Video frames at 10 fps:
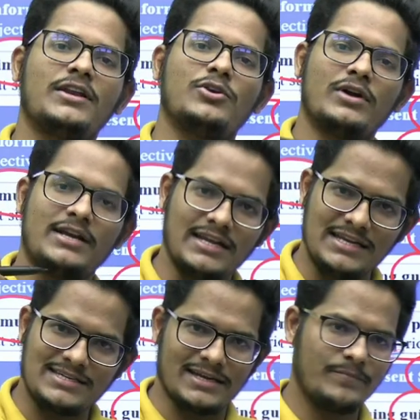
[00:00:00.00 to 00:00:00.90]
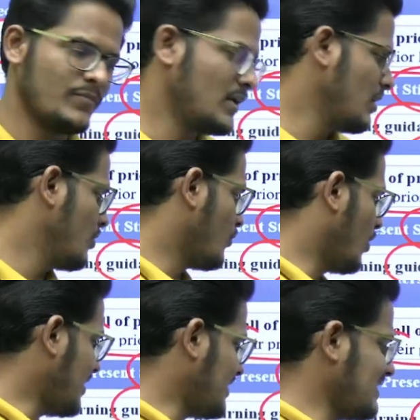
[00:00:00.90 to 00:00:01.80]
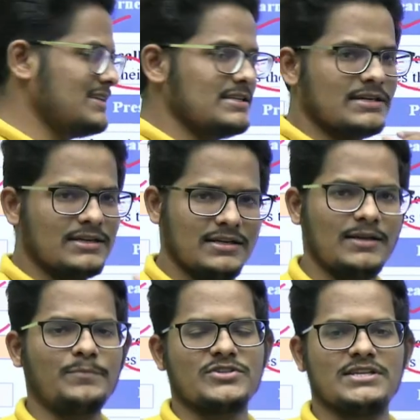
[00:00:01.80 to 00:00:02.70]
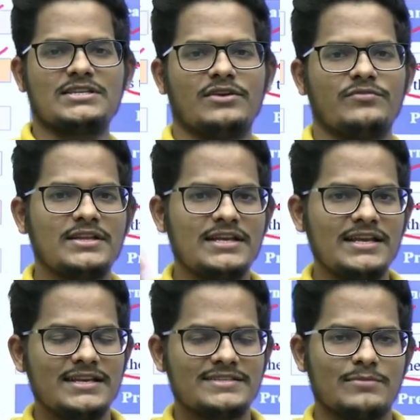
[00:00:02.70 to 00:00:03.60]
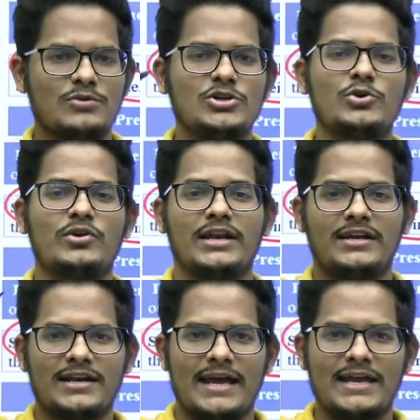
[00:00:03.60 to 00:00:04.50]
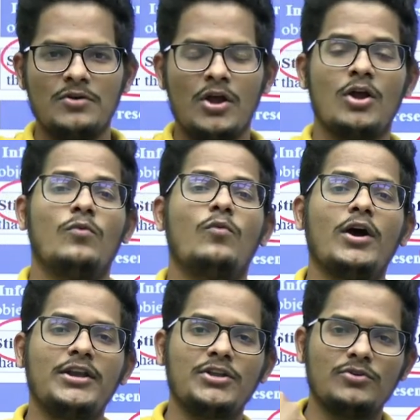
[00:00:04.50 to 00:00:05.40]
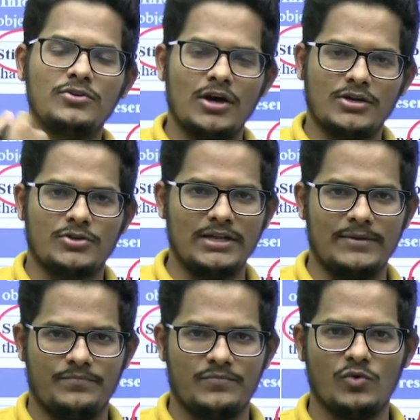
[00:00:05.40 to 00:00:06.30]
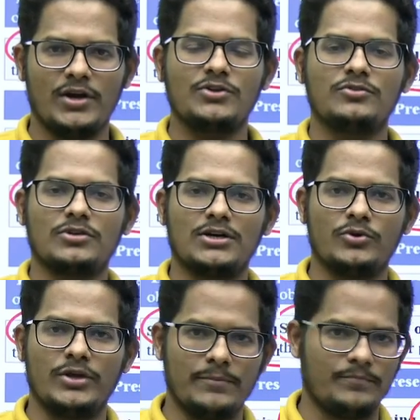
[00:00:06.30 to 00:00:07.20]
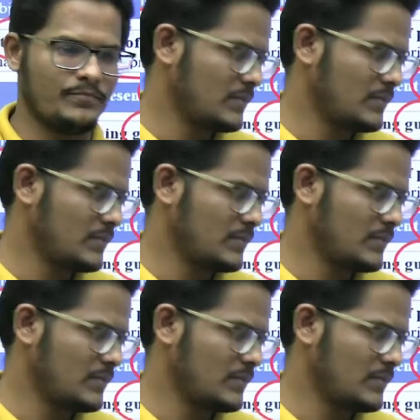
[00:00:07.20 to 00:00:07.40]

your teaching, what is the learner position, whether he is able to retrieve what you taught to them, what you taught to him.